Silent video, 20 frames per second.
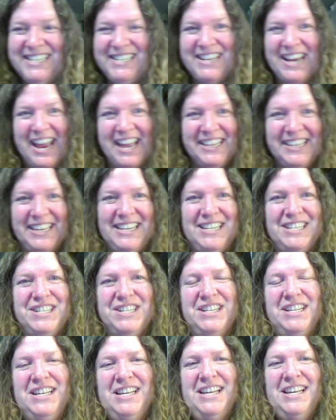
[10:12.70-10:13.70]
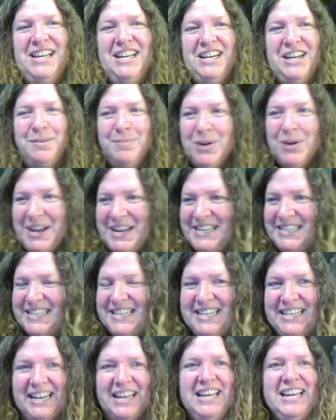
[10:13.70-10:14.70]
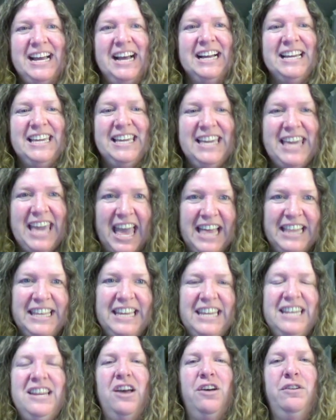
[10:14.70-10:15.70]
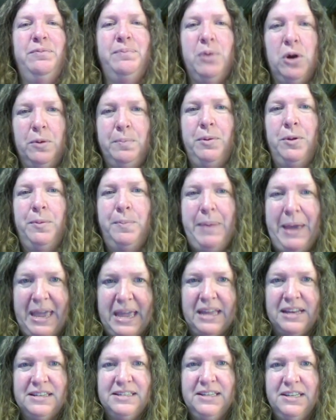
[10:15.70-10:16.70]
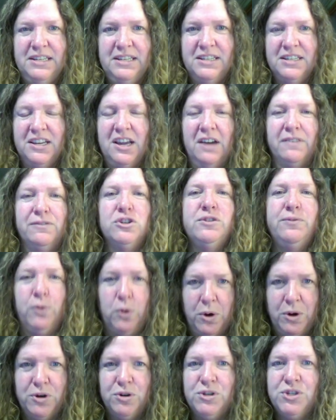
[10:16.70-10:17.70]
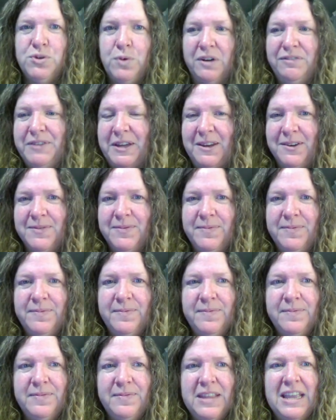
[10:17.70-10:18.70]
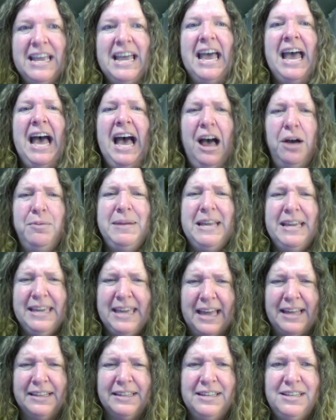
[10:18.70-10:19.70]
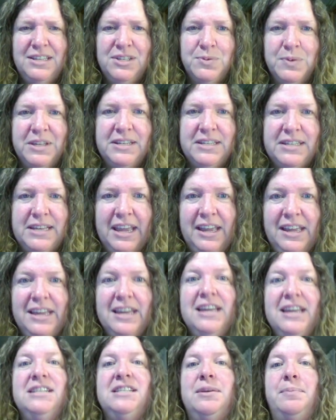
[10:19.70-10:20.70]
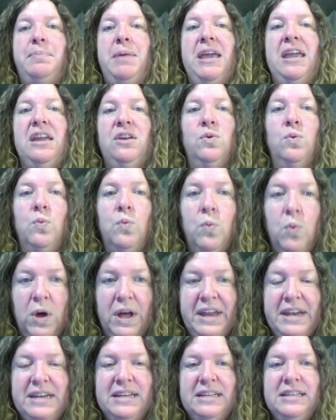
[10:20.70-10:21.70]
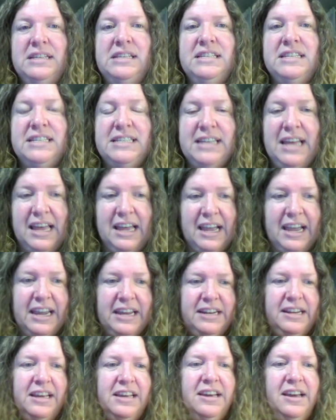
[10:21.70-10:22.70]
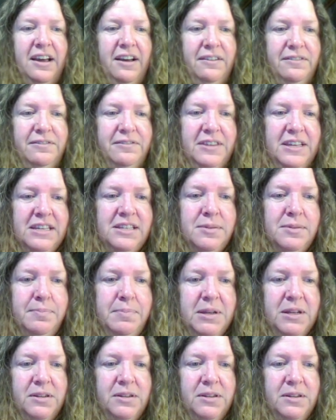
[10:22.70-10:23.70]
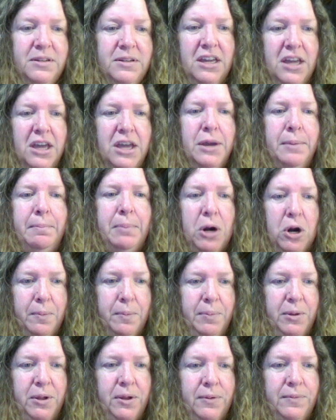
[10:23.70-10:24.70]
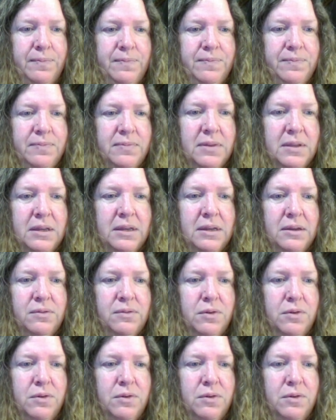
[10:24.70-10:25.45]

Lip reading: is a challenge. Number 18, a gallon of purple paint covers 400 square feet. How many gallons will it take to paint one side of this building purple?